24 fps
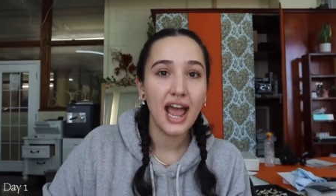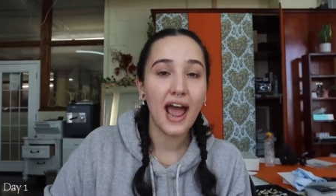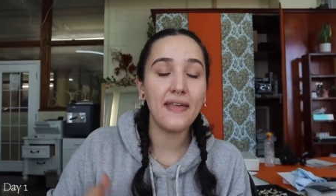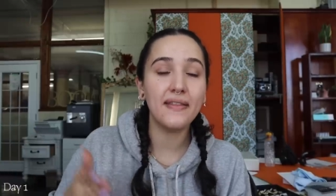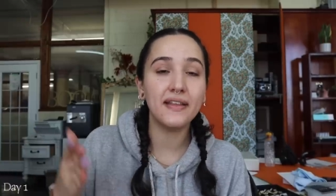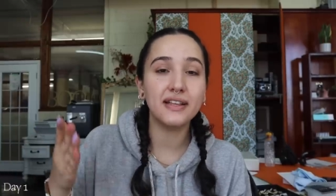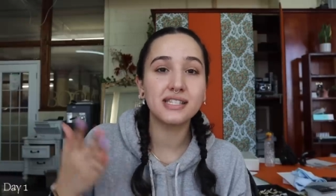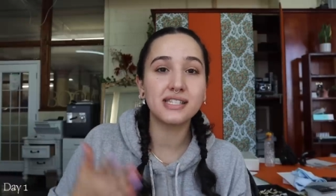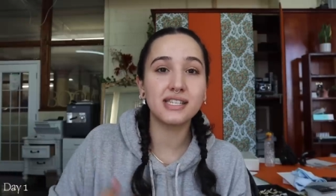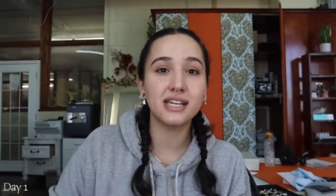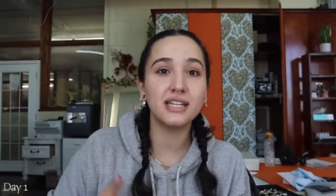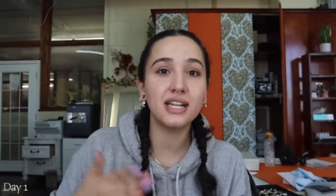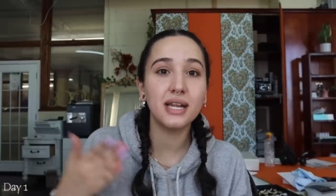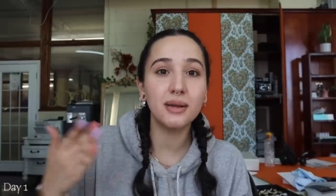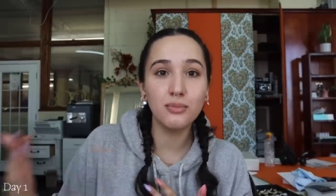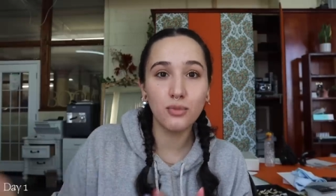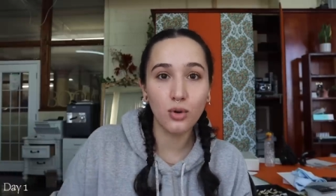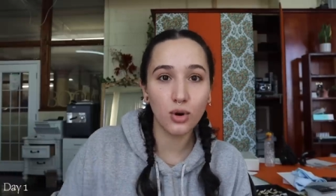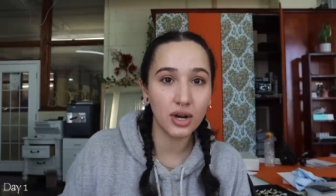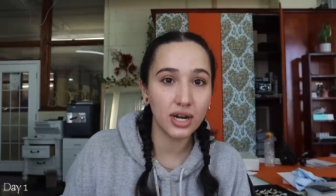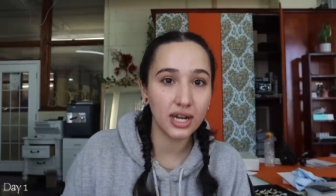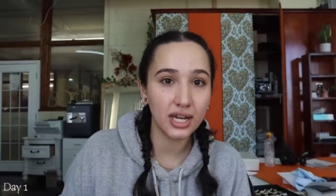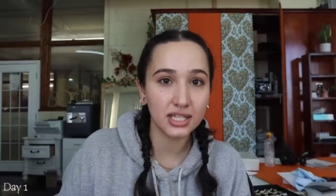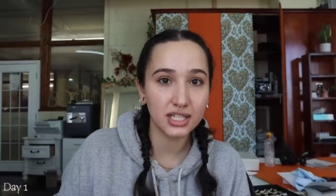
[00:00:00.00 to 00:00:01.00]
and then Sunday
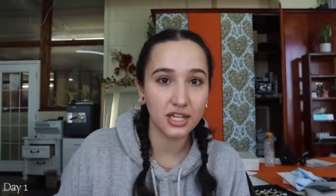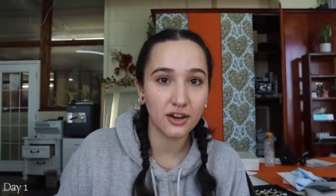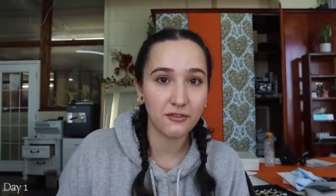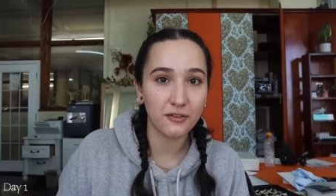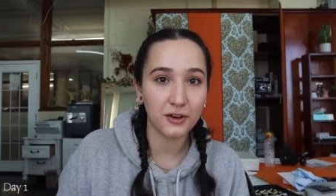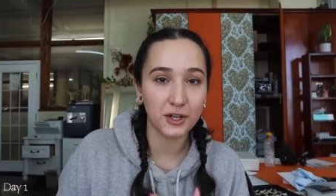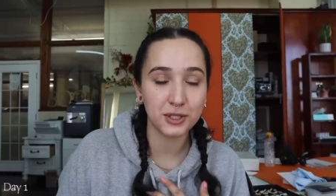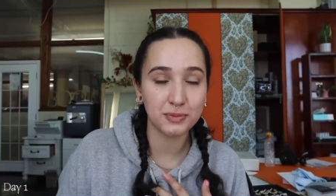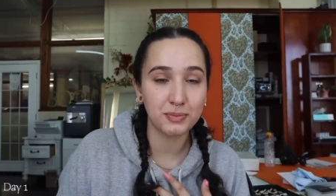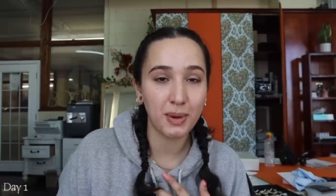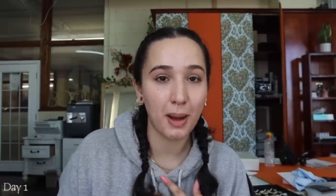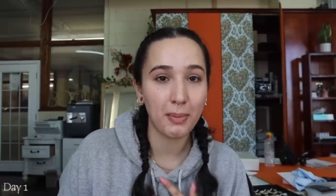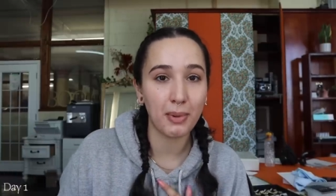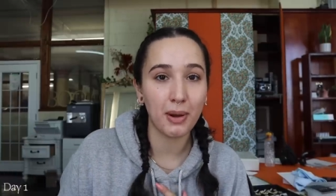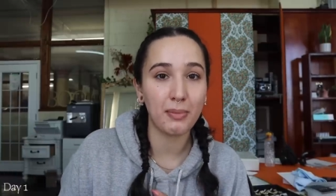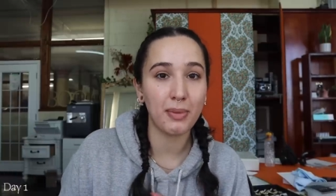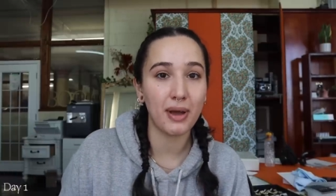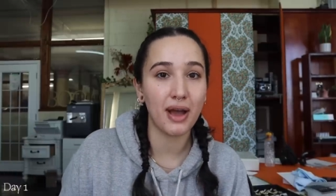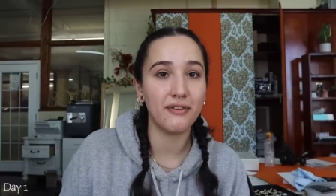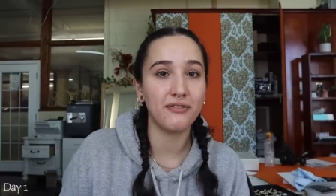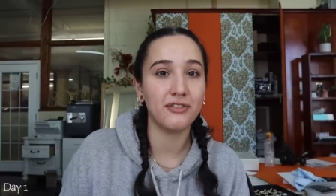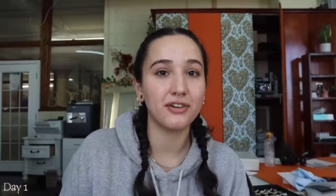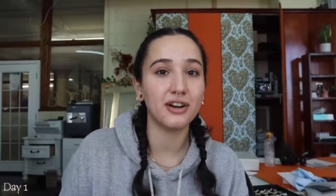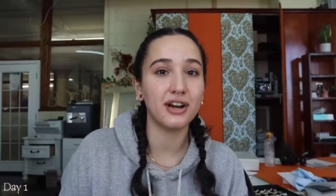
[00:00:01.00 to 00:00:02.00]
morning is our first pop-up
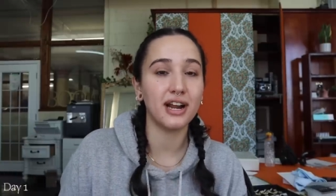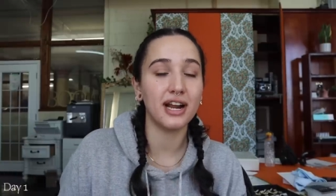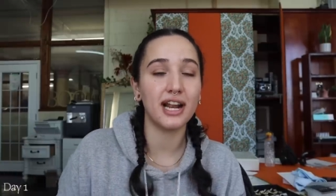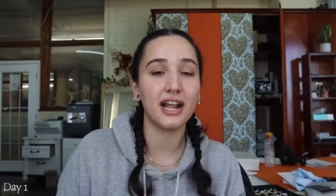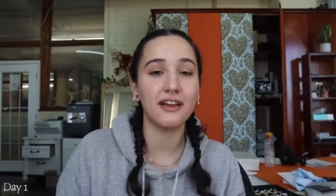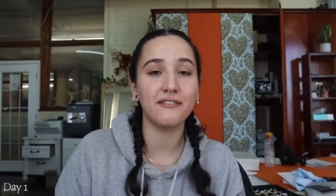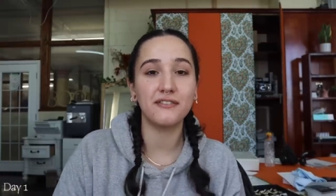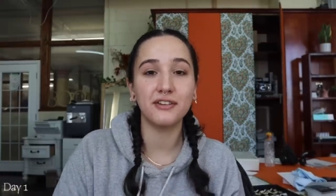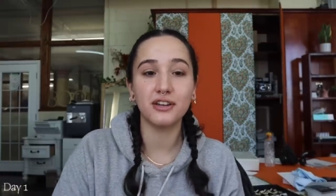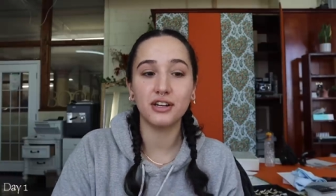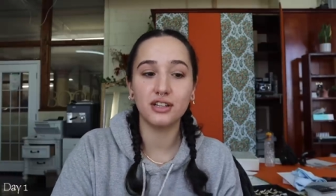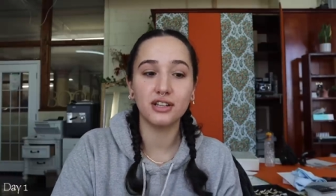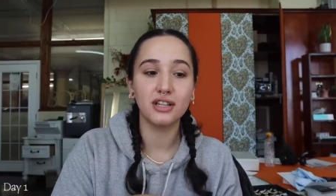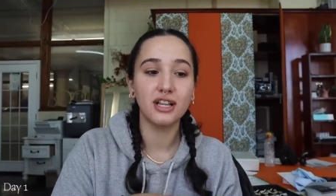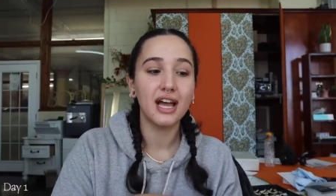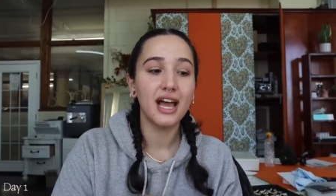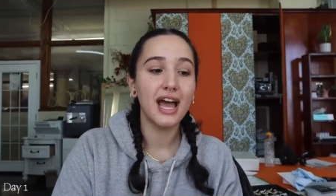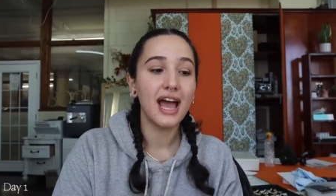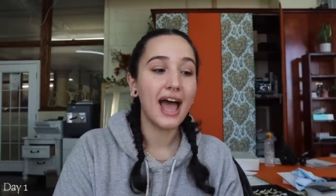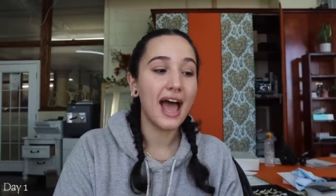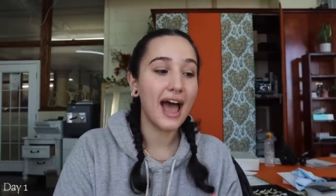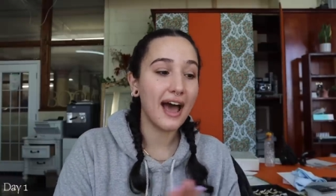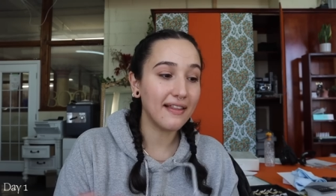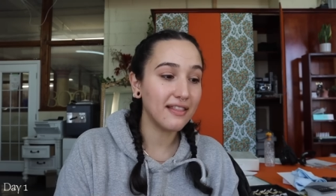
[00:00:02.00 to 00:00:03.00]
ever, and I feel
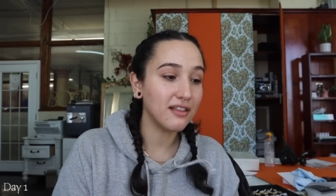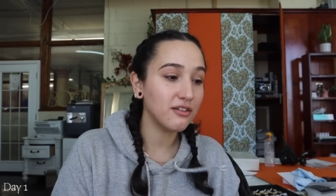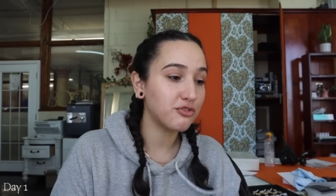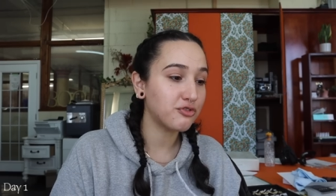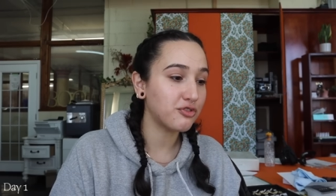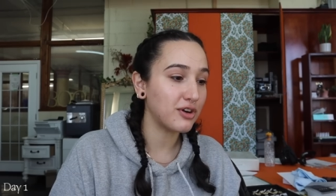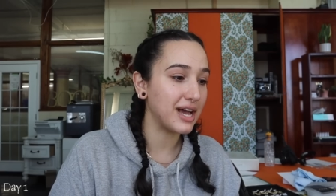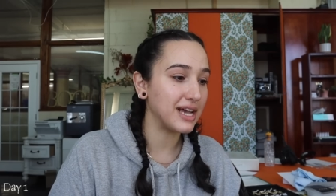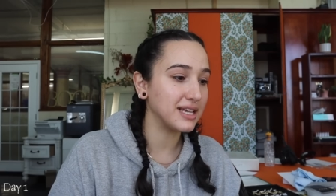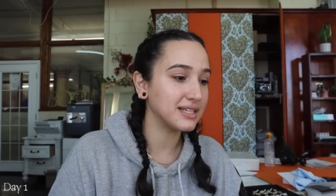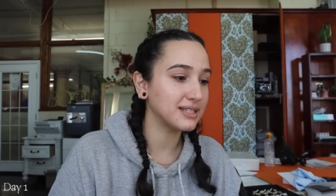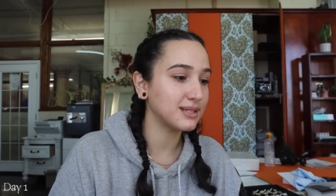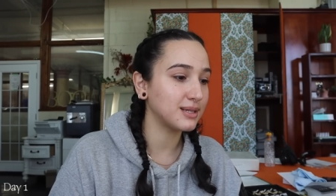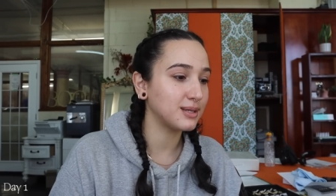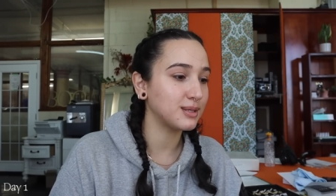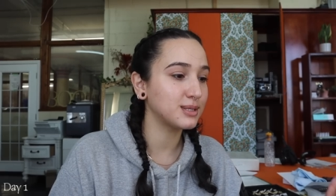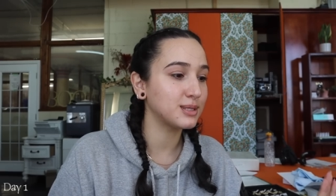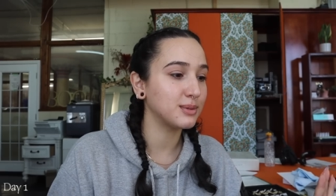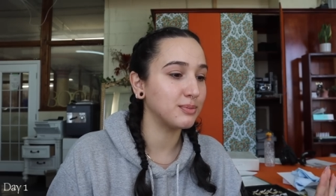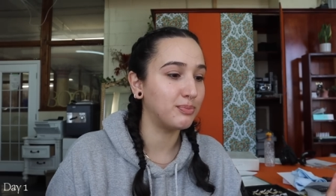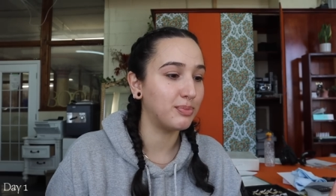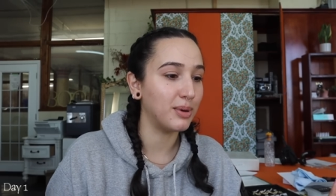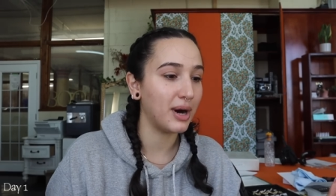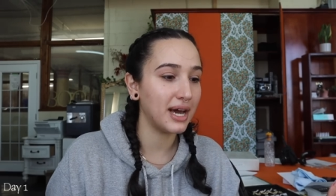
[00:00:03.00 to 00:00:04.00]
hella
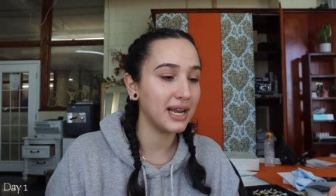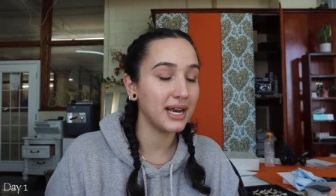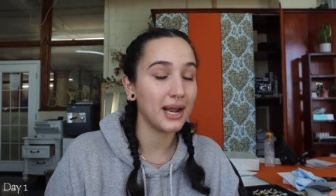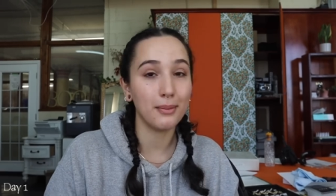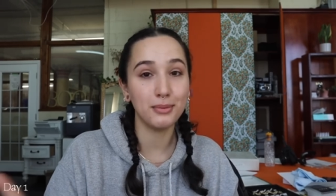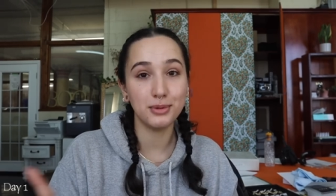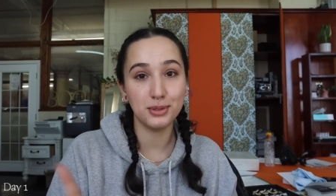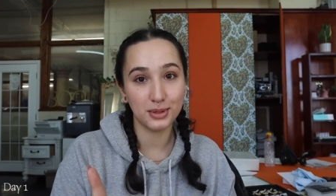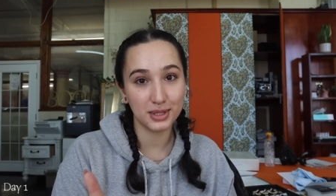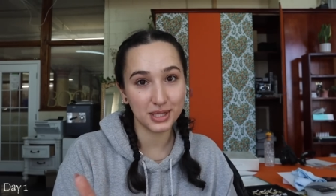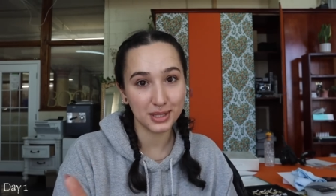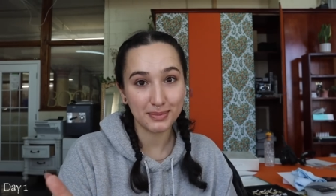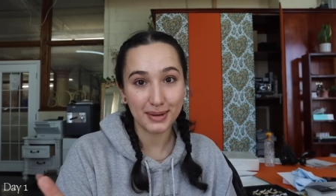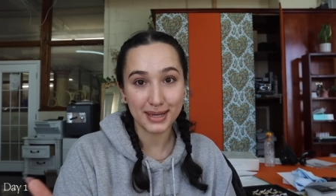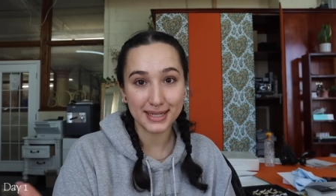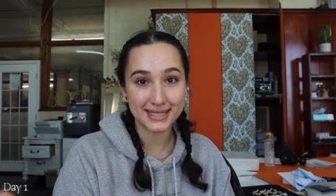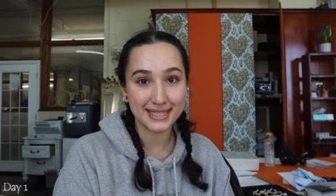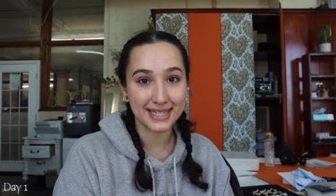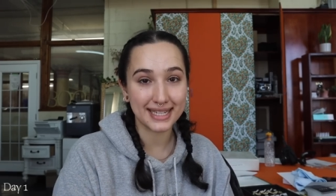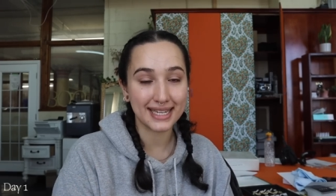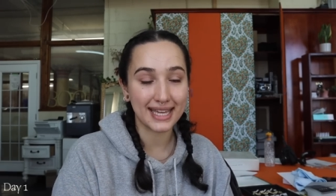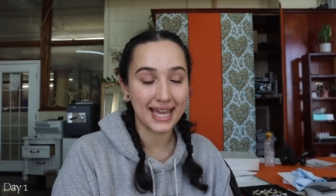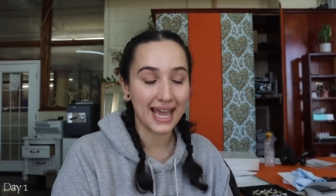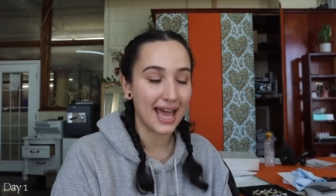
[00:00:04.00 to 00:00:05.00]
frazzled, but I'm doing the
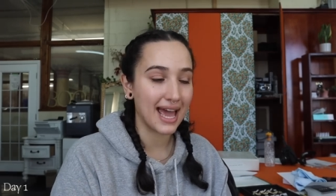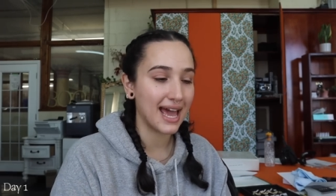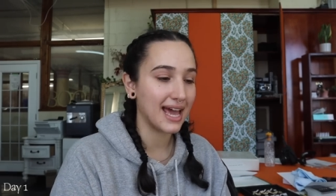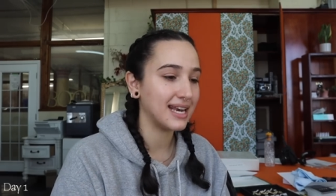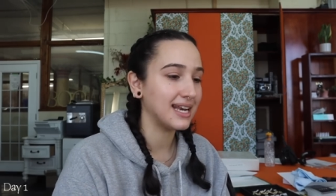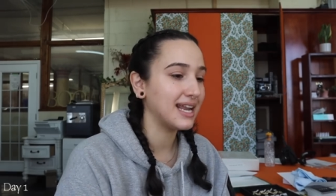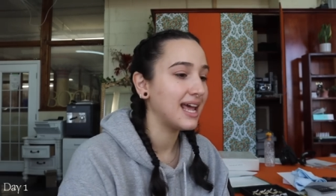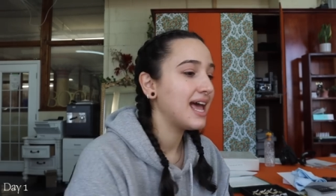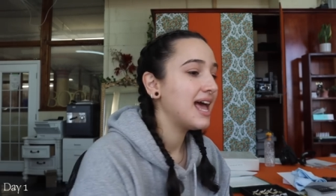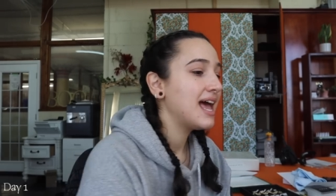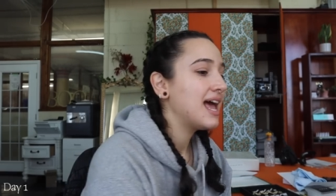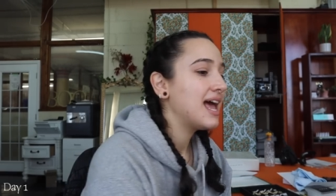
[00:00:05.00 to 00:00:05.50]
best I can,